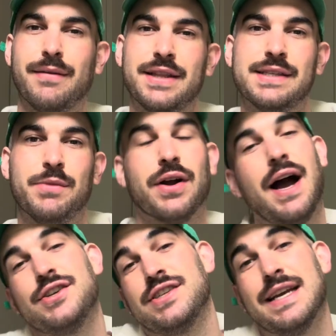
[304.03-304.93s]
about this book.
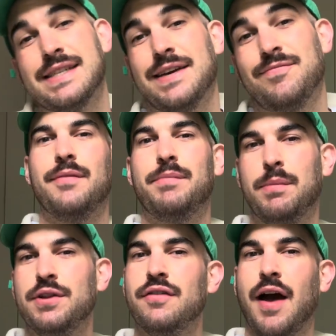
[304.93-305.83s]
I just liked it.
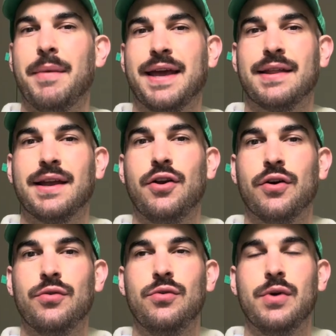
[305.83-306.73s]
Peuple de verre by Catherine
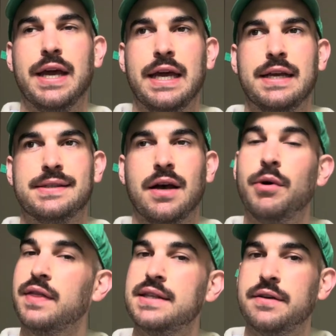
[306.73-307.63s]
Leroux is a
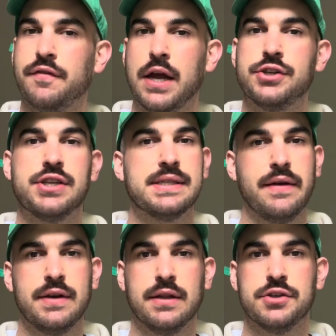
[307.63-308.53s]
book that's in French, doesn't have
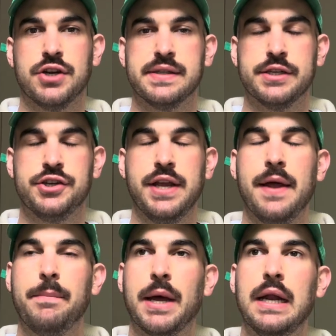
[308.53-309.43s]
an English translation
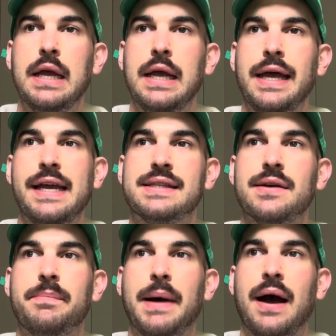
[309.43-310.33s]
yet, but it's
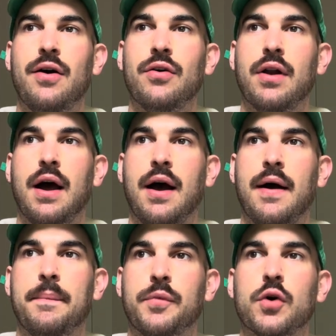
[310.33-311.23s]
about,
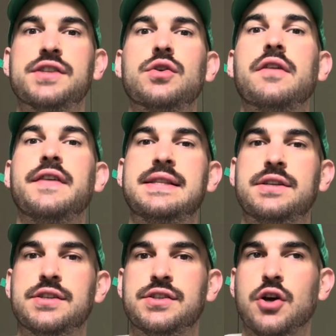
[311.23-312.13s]
or it's a
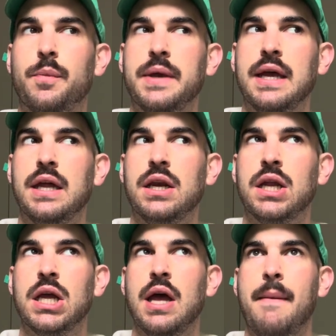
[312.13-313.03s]
dystopian
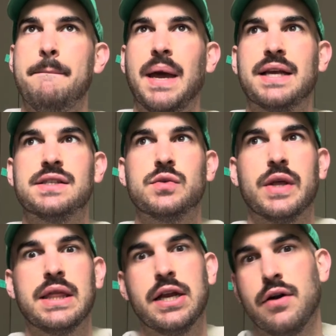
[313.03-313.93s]
mixed
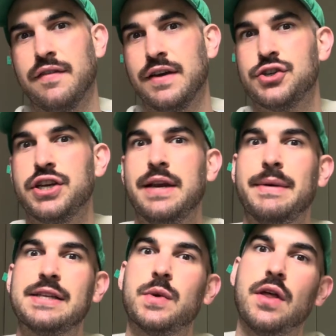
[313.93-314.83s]
with literary fiction,
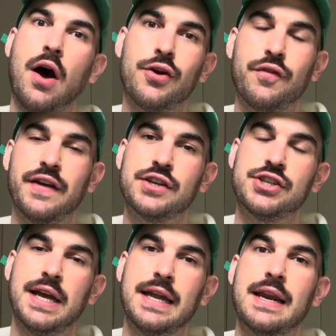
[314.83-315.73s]
mixed with auto
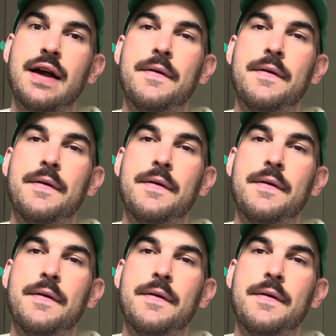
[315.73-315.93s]
fiction,